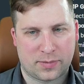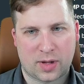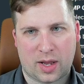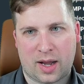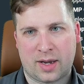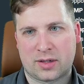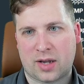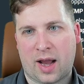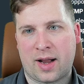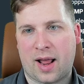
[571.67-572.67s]

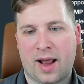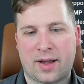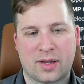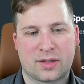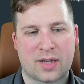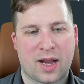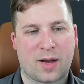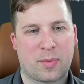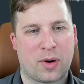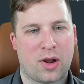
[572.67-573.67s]
It does
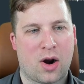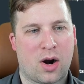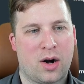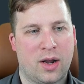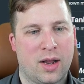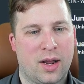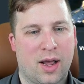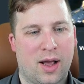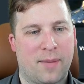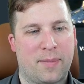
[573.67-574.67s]
tank pretty hard
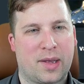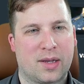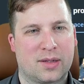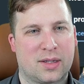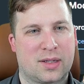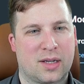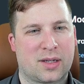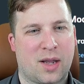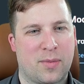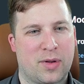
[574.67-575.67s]
because this does
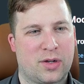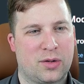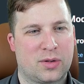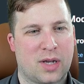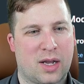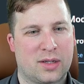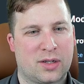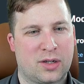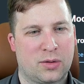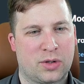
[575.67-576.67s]
come with 2 size
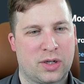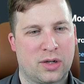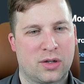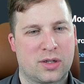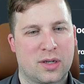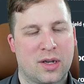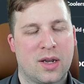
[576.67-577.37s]
2 shields.